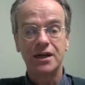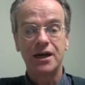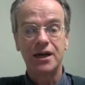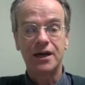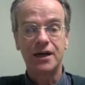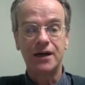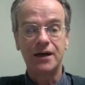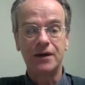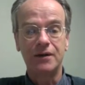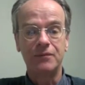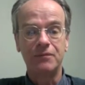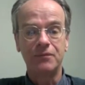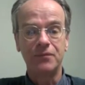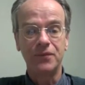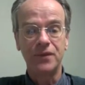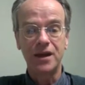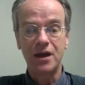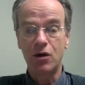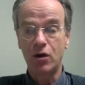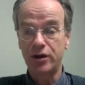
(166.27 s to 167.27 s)
Now,
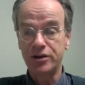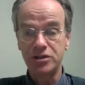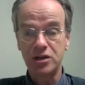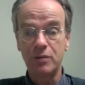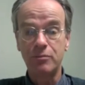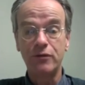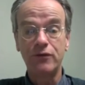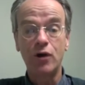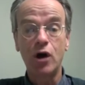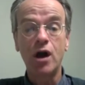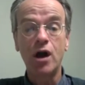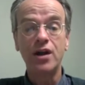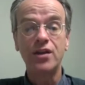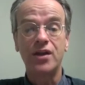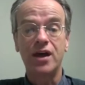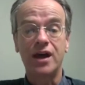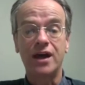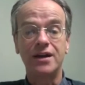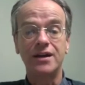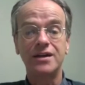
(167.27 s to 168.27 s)
on top of all of
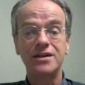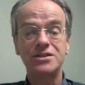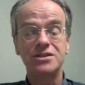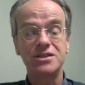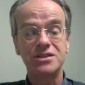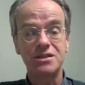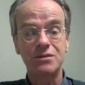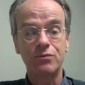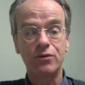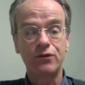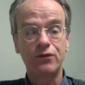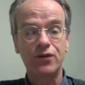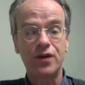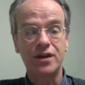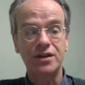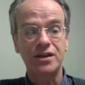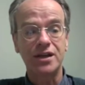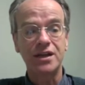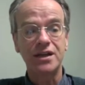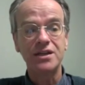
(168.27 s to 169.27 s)
that is the simple
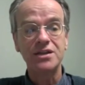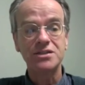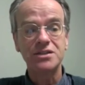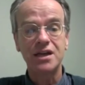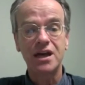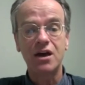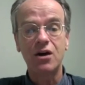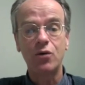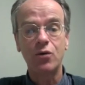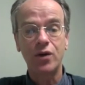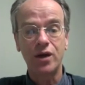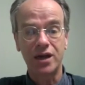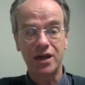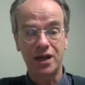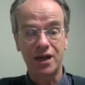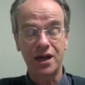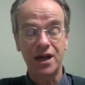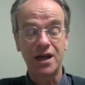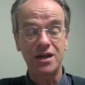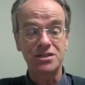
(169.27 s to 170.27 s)
fact that he's now
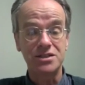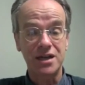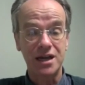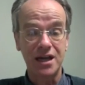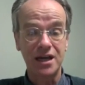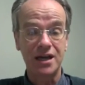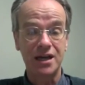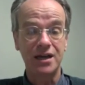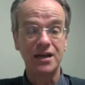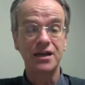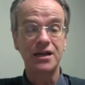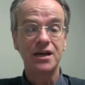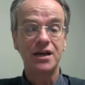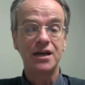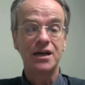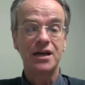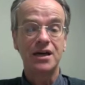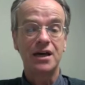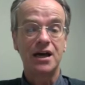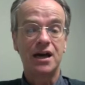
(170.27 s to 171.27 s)
in as head
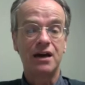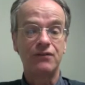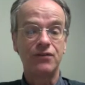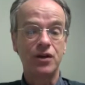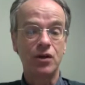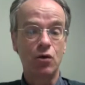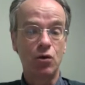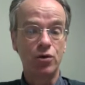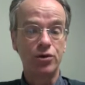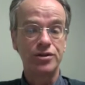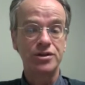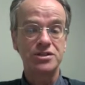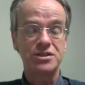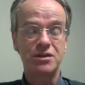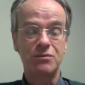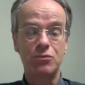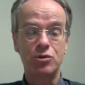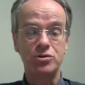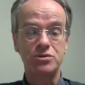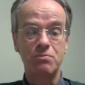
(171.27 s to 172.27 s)
of the
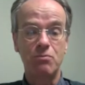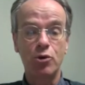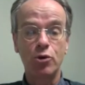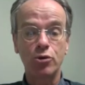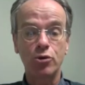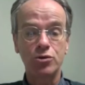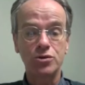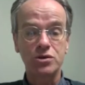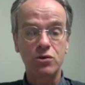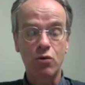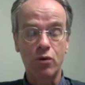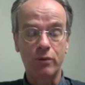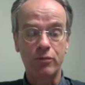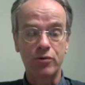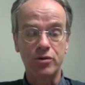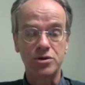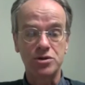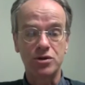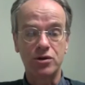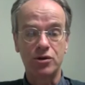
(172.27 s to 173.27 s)
oldest and most murderous
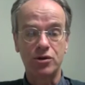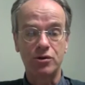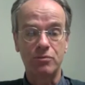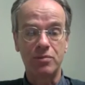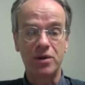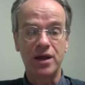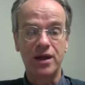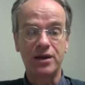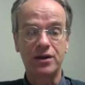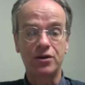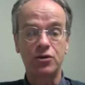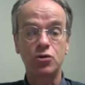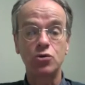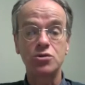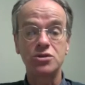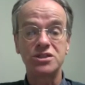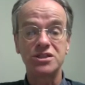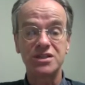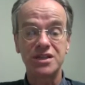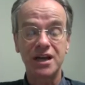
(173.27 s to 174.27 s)
corporation on the planet,
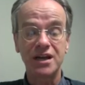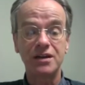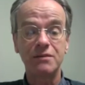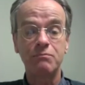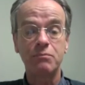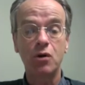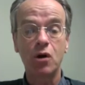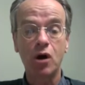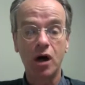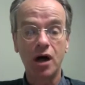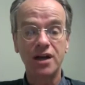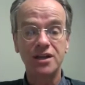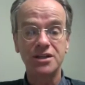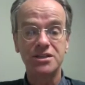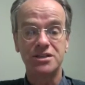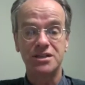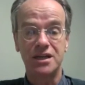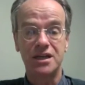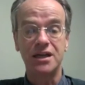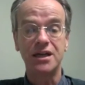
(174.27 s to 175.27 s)
whose stated
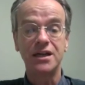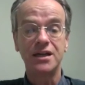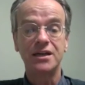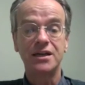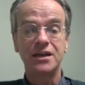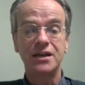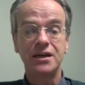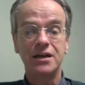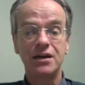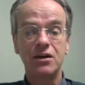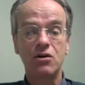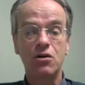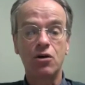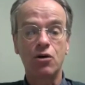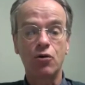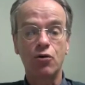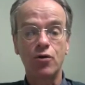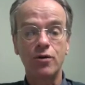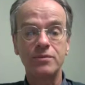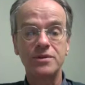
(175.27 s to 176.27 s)
policy,
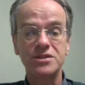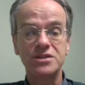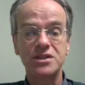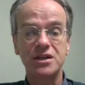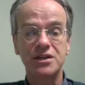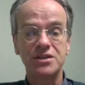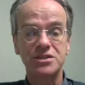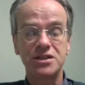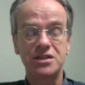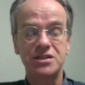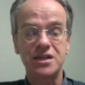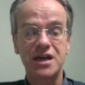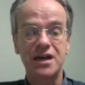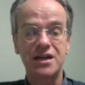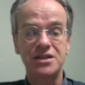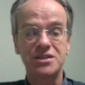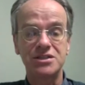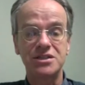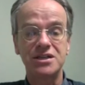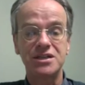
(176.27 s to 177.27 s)
called Crimen
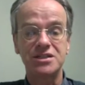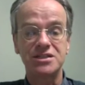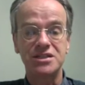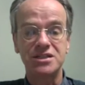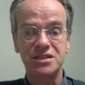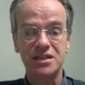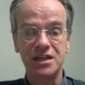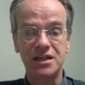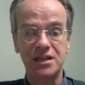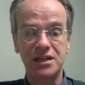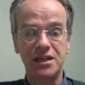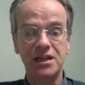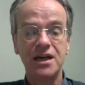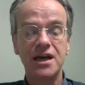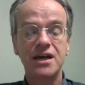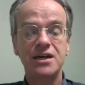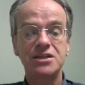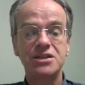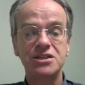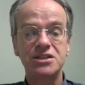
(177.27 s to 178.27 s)
Solicitanis, is still
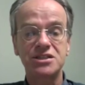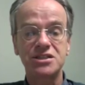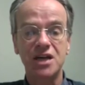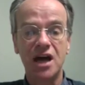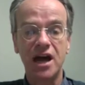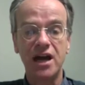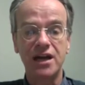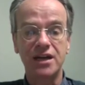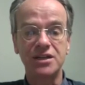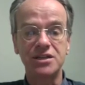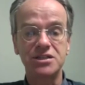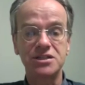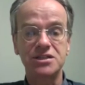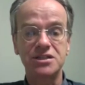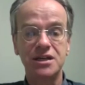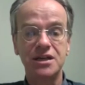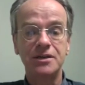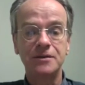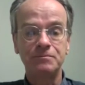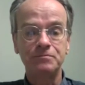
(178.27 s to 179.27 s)
to
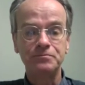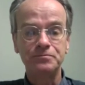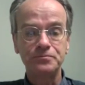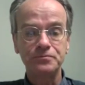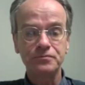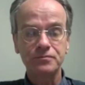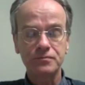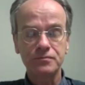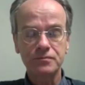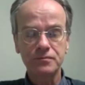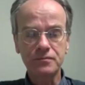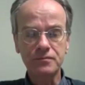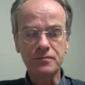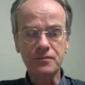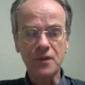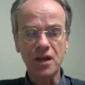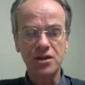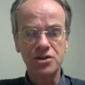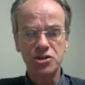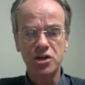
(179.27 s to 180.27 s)
silence
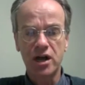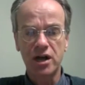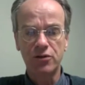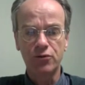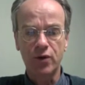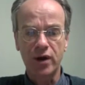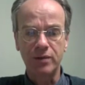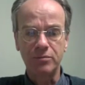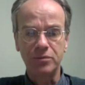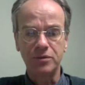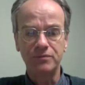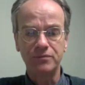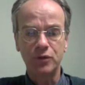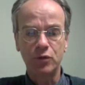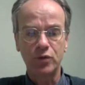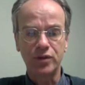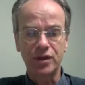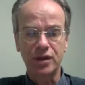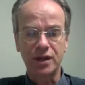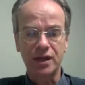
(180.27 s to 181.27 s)
child rape
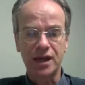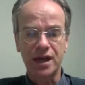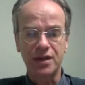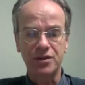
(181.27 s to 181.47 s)
within the